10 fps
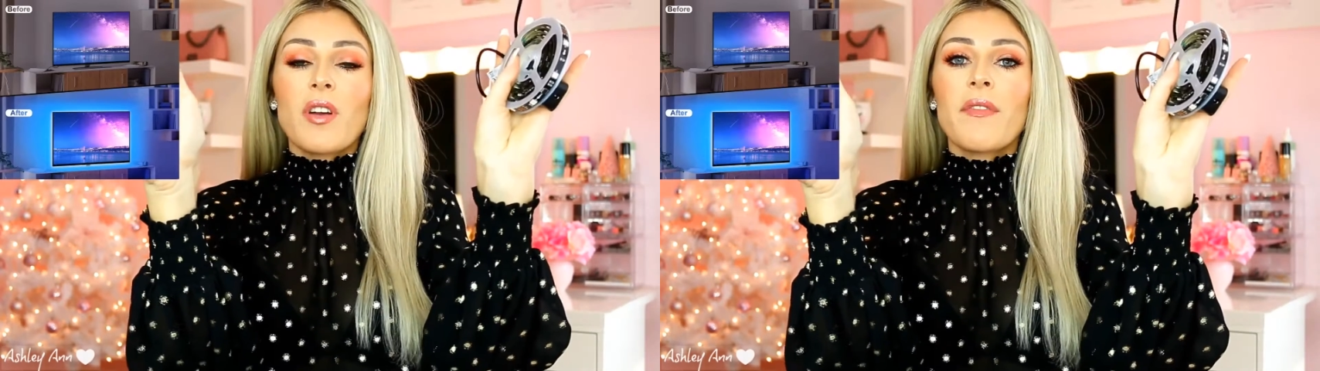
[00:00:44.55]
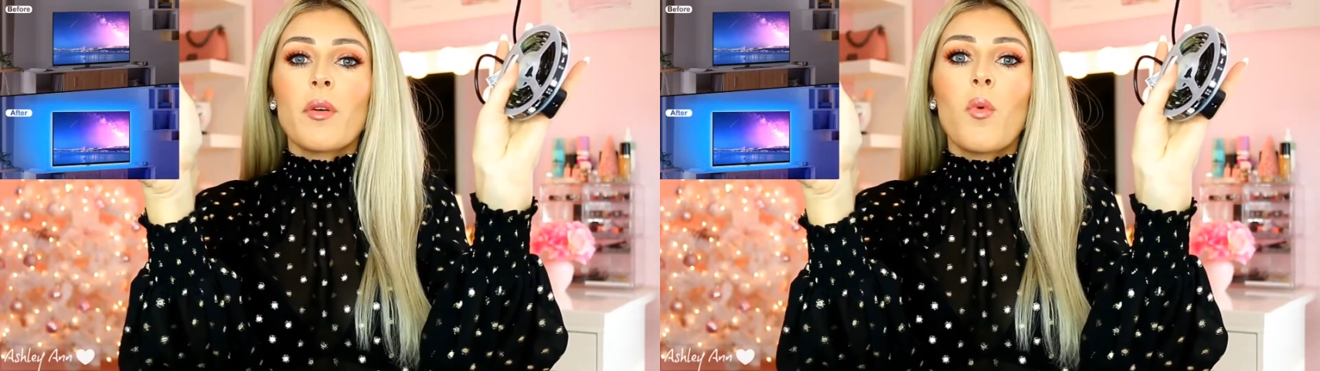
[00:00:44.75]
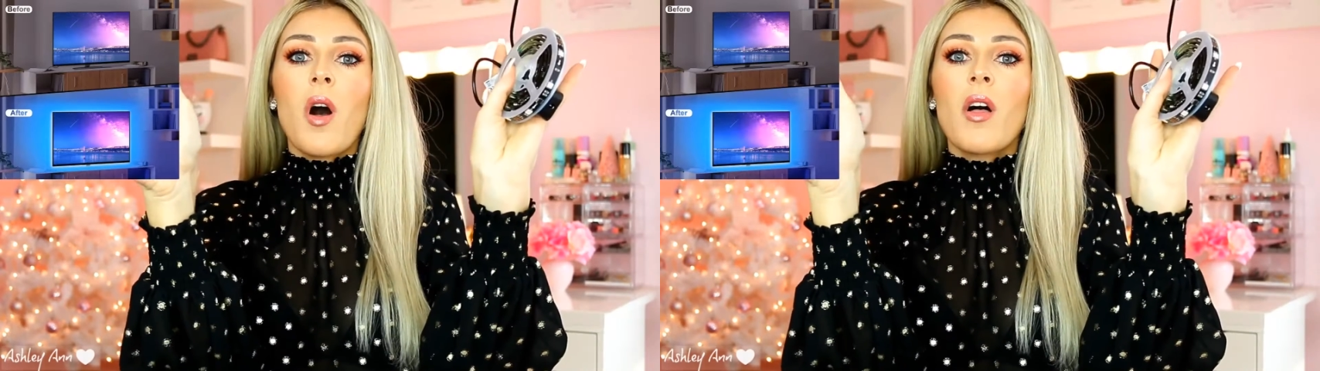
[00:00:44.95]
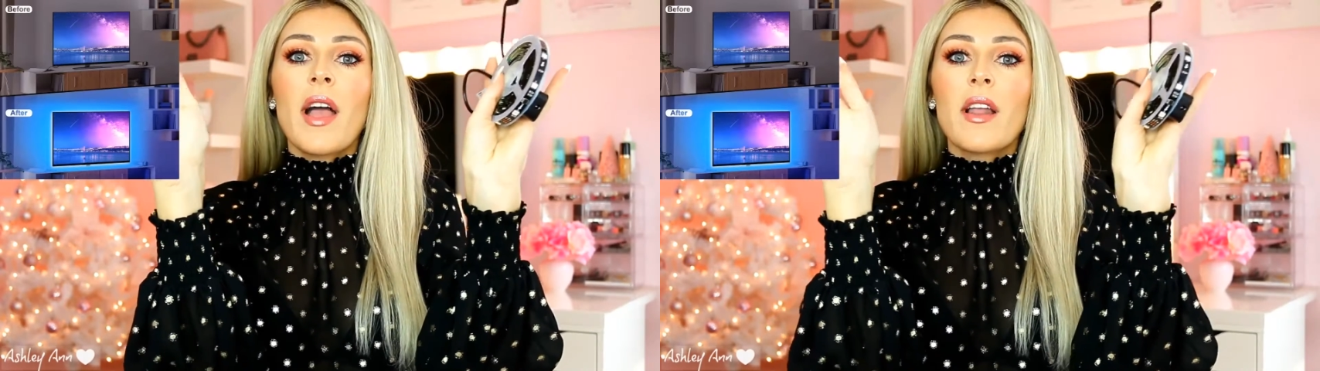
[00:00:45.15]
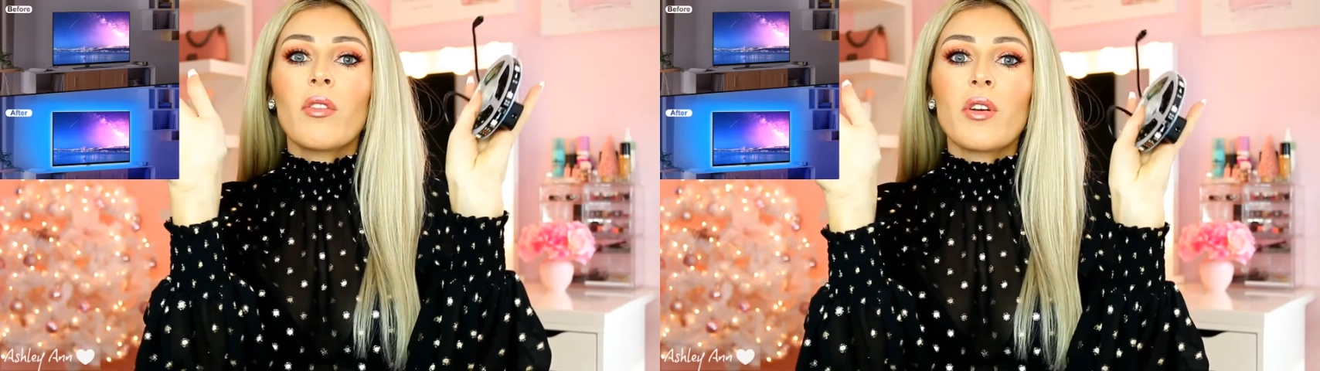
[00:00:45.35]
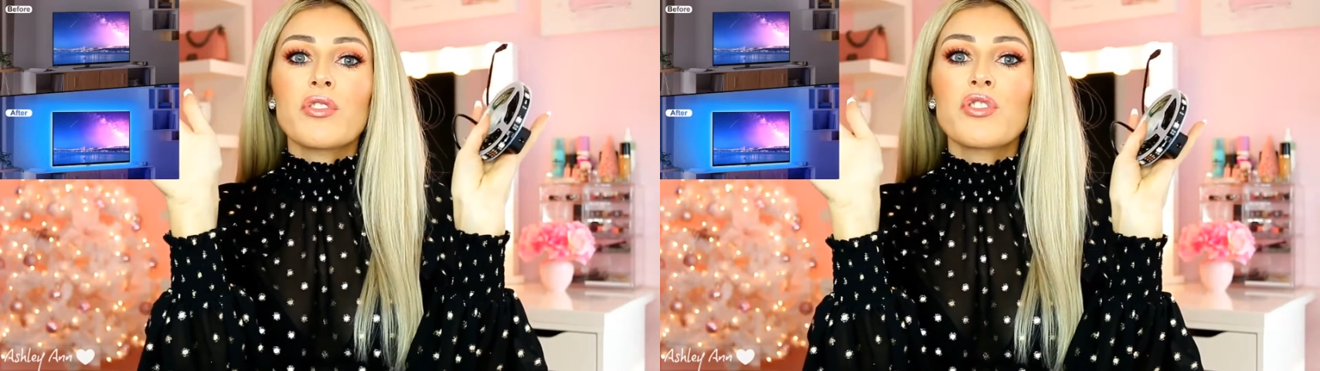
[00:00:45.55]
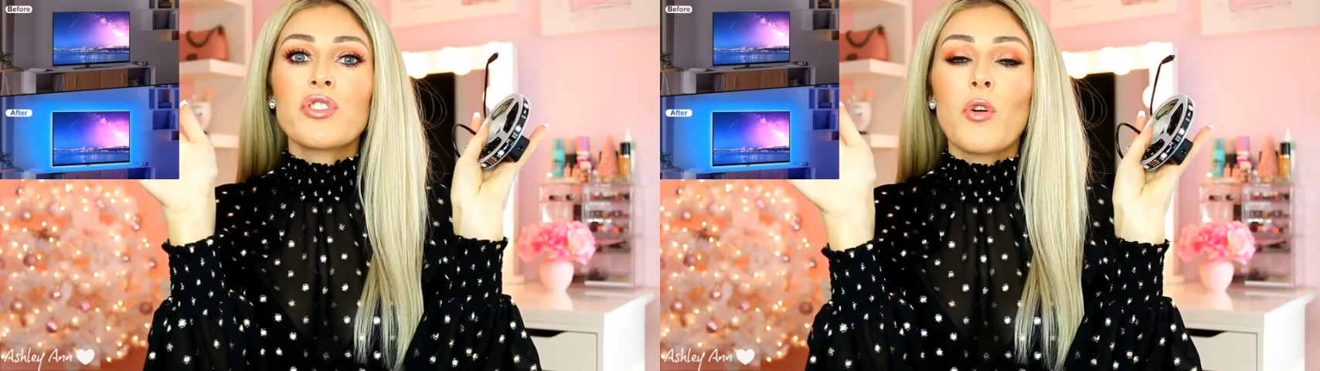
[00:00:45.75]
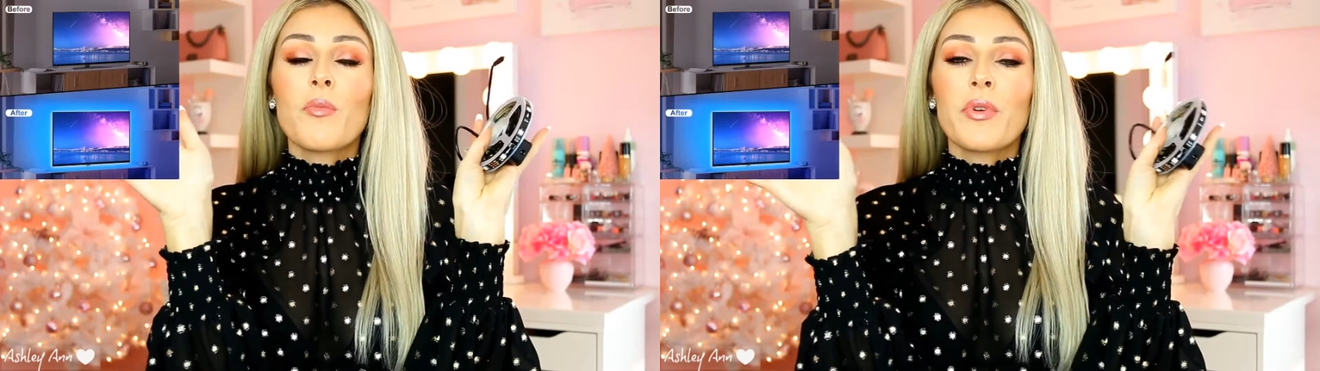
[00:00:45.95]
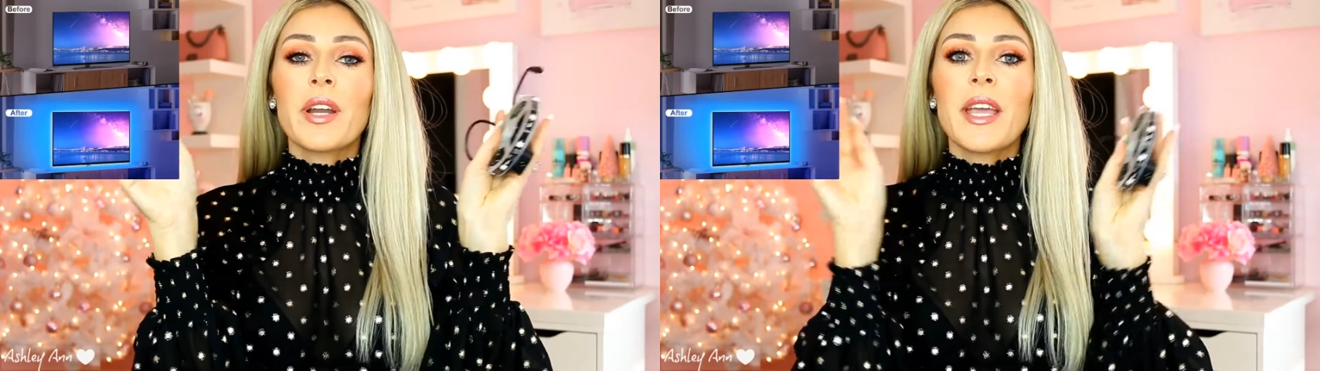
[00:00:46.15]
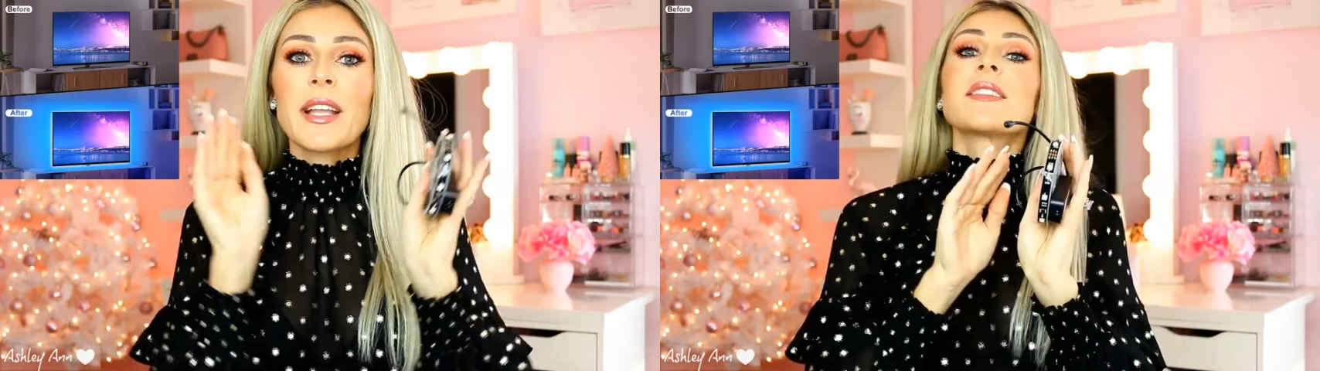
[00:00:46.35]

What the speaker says: off the wall and it looks so pretty.